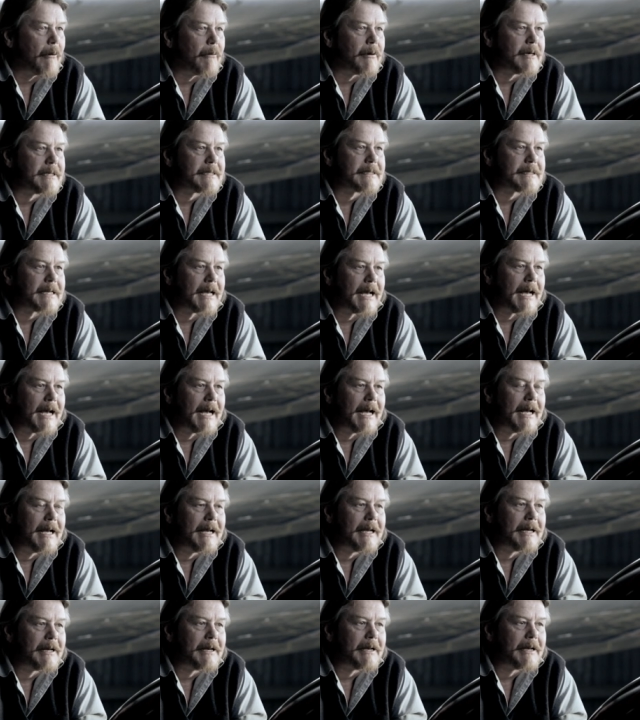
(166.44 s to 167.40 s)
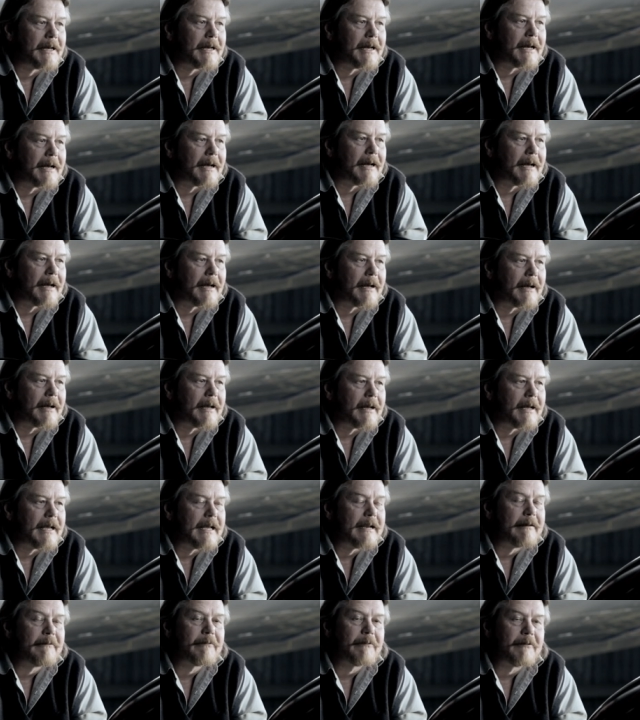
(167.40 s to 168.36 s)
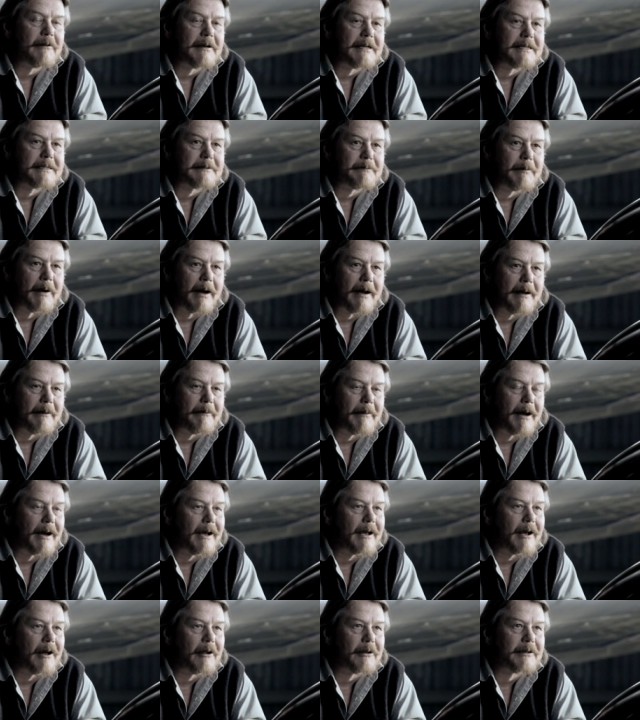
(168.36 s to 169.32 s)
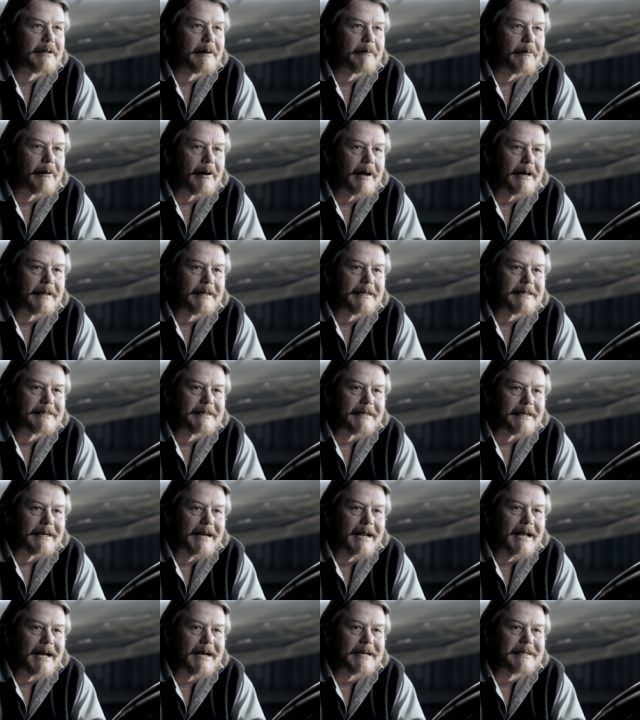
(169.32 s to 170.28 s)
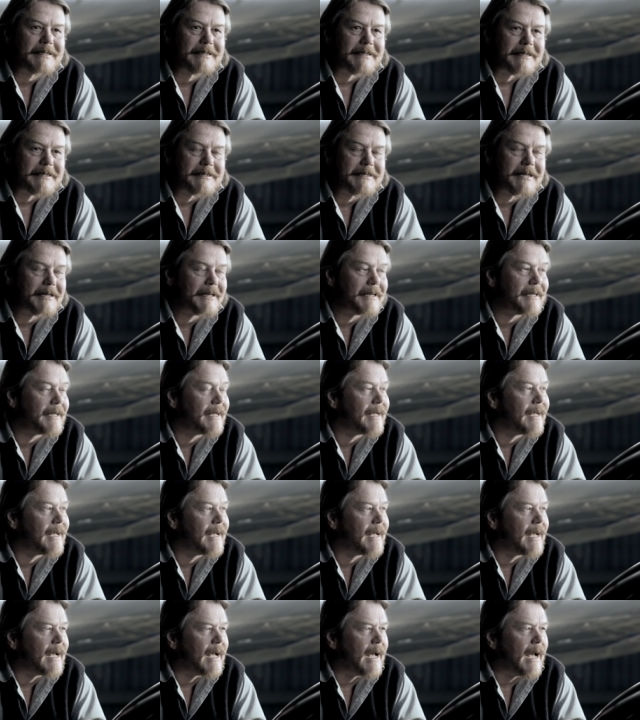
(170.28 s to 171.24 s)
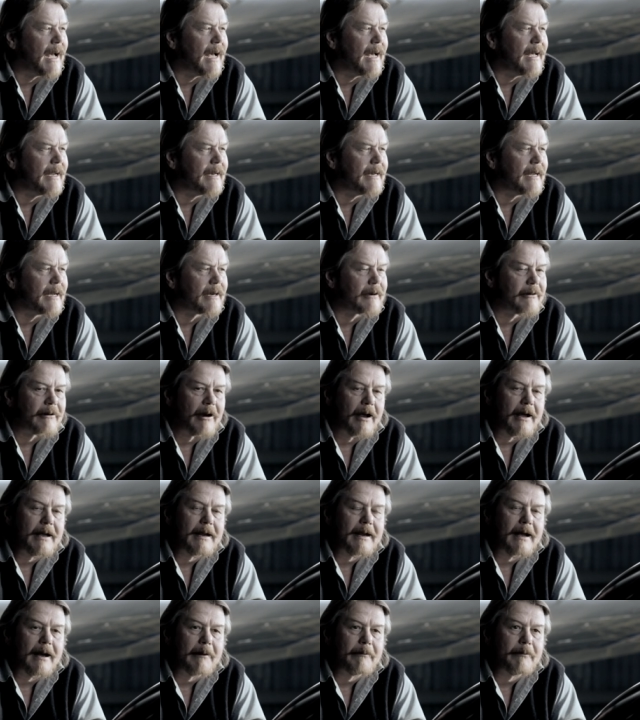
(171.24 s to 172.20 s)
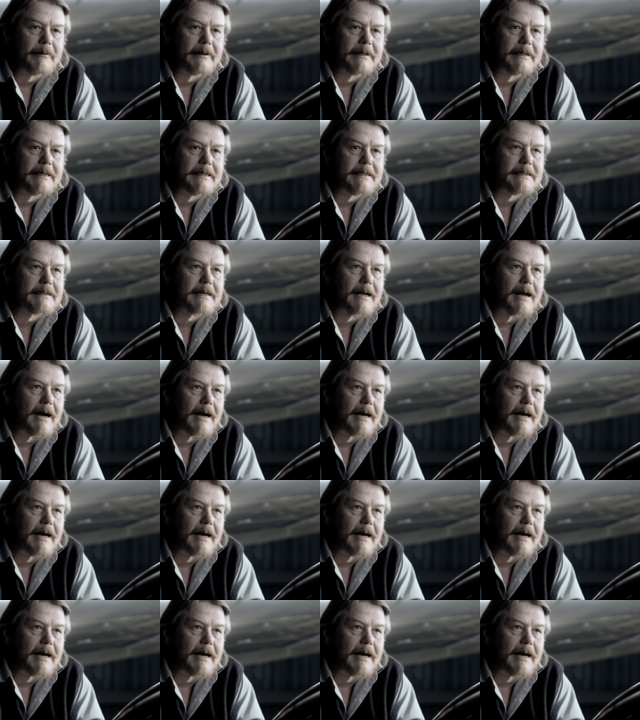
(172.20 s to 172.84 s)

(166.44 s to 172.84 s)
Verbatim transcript: I was uh, influenced by my older brothers and cousins. And uh, growing up with these